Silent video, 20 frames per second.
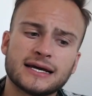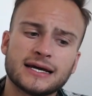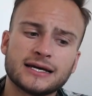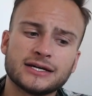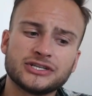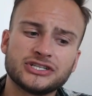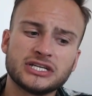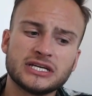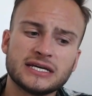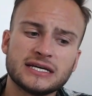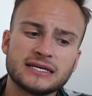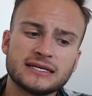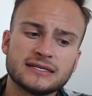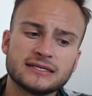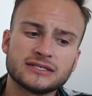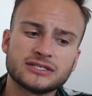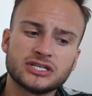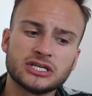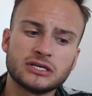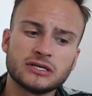
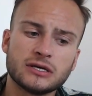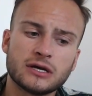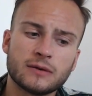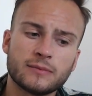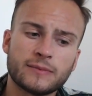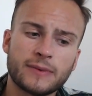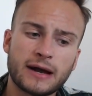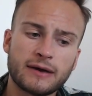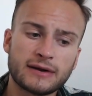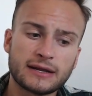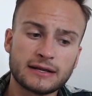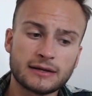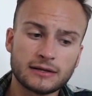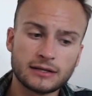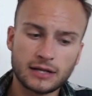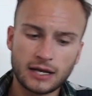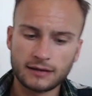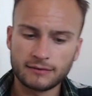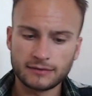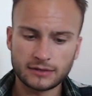she apparently
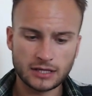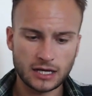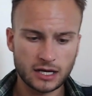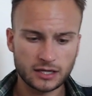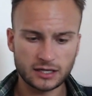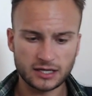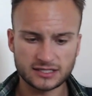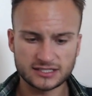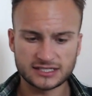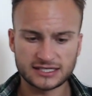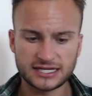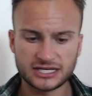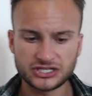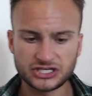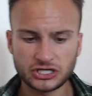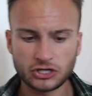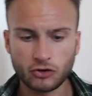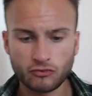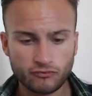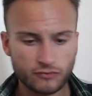her custody.
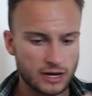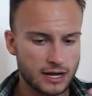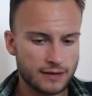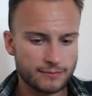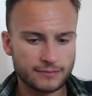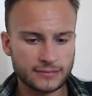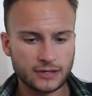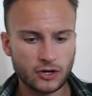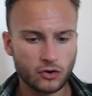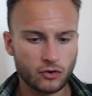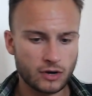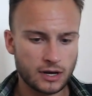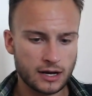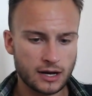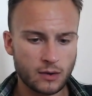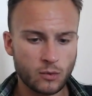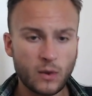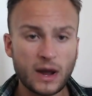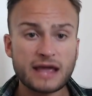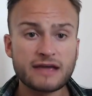She got
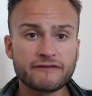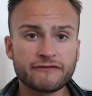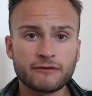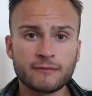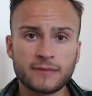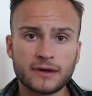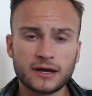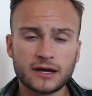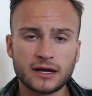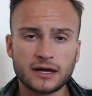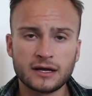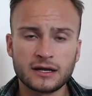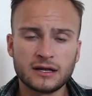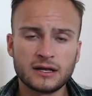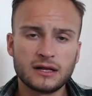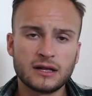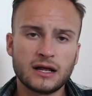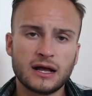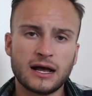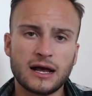away from her
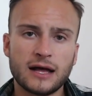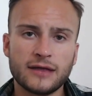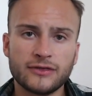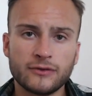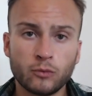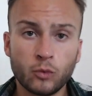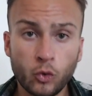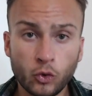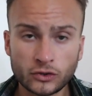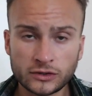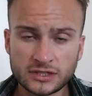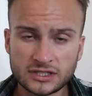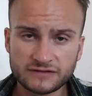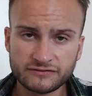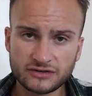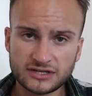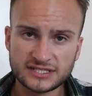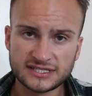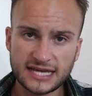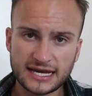the wardens for
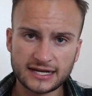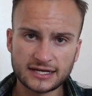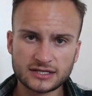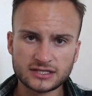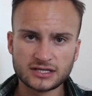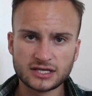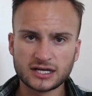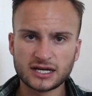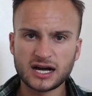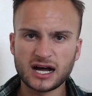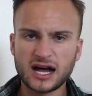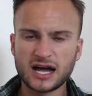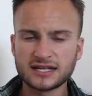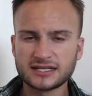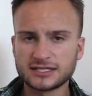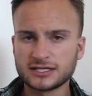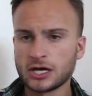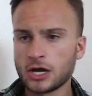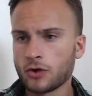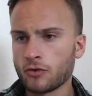a second. The
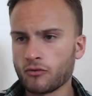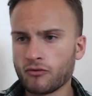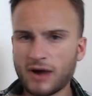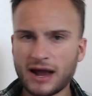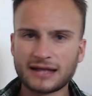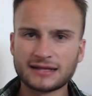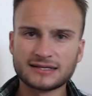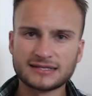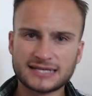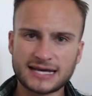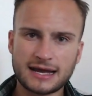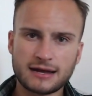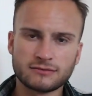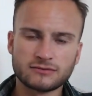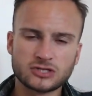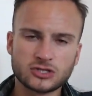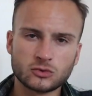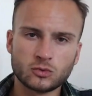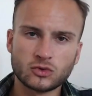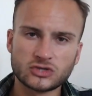guards ran down
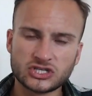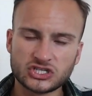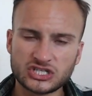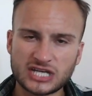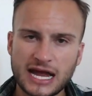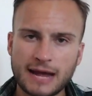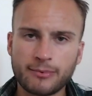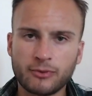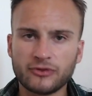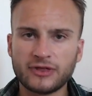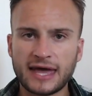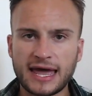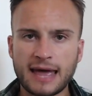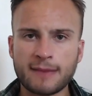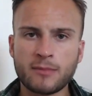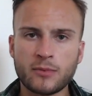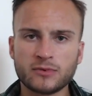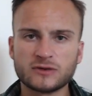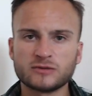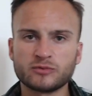towards a chapel that
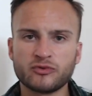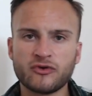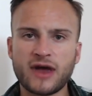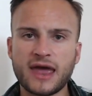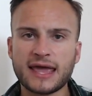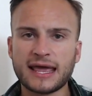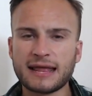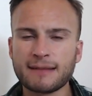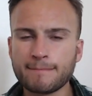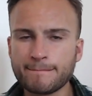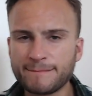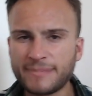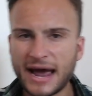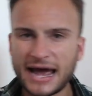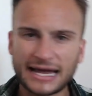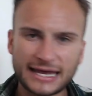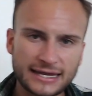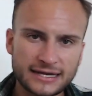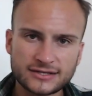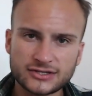Henry was praying in,
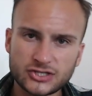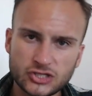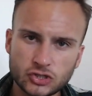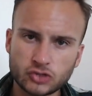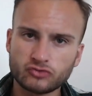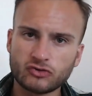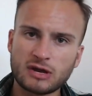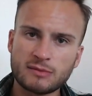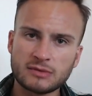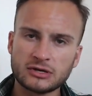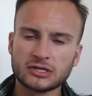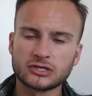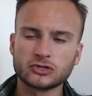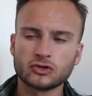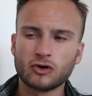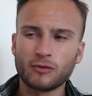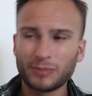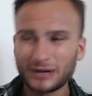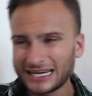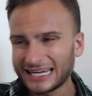banging and screaming on the
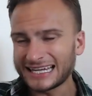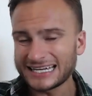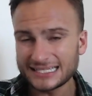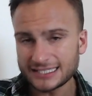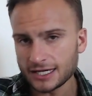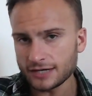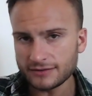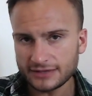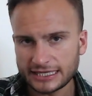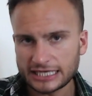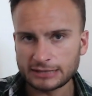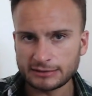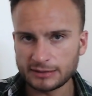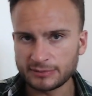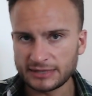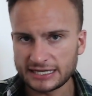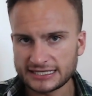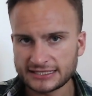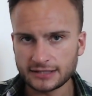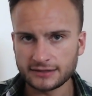door. Please don't kill me!
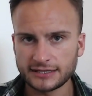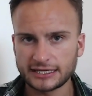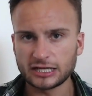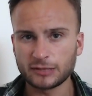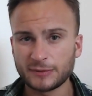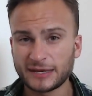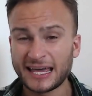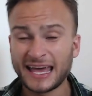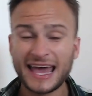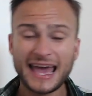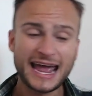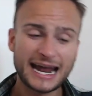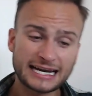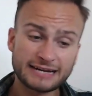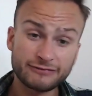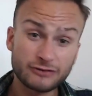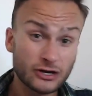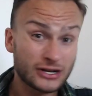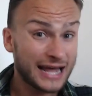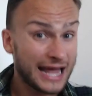Please don't kill me! And
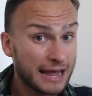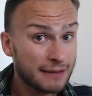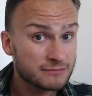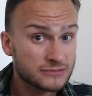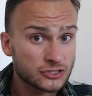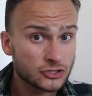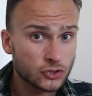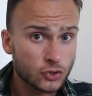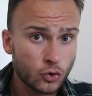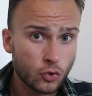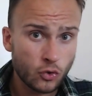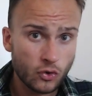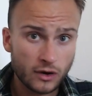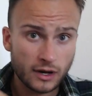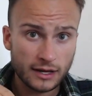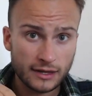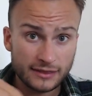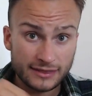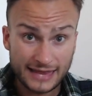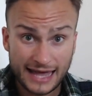if you go to Hampton Court
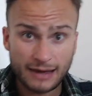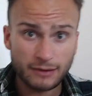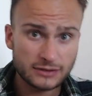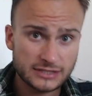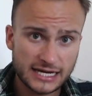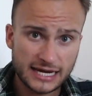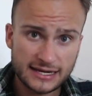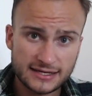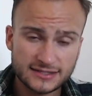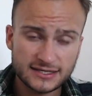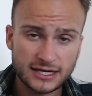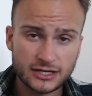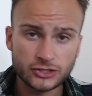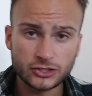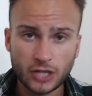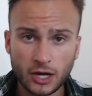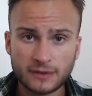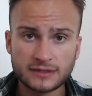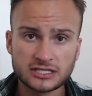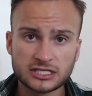nowadays and you
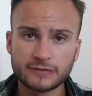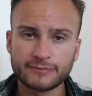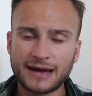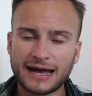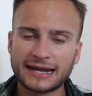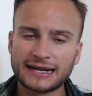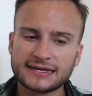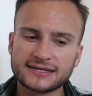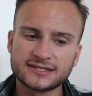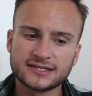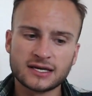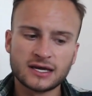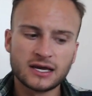go into the palace,